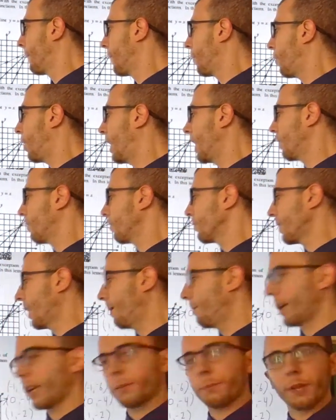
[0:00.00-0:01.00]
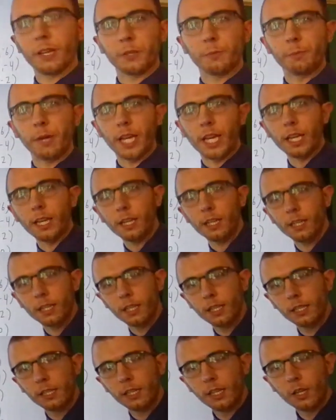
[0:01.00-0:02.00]
y equals mx plus b,
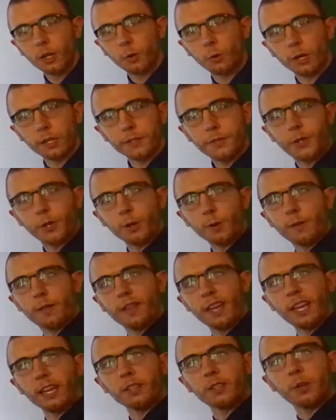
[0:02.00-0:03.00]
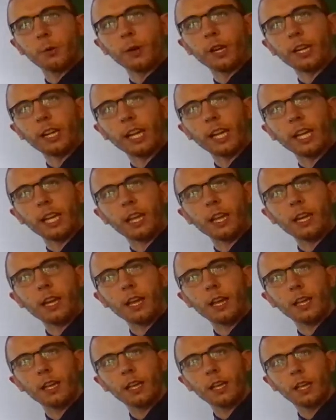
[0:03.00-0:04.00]
what two things do we
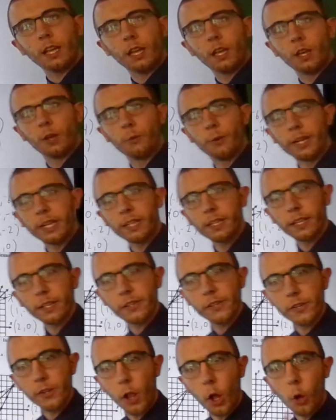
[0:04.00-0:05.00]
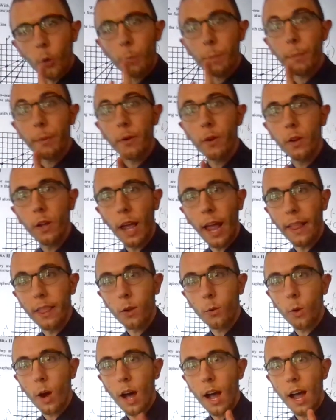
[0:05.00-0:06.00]
need? We need the slope and the
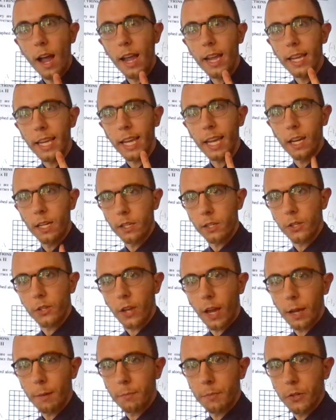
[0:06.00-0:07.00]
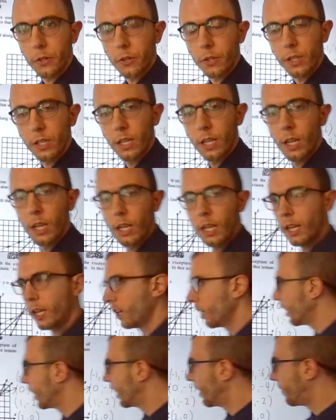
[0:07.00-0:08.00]
y-intercept.
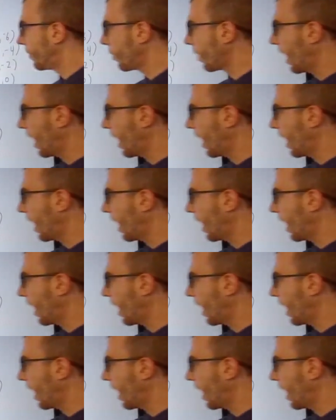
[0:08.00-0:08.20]
If you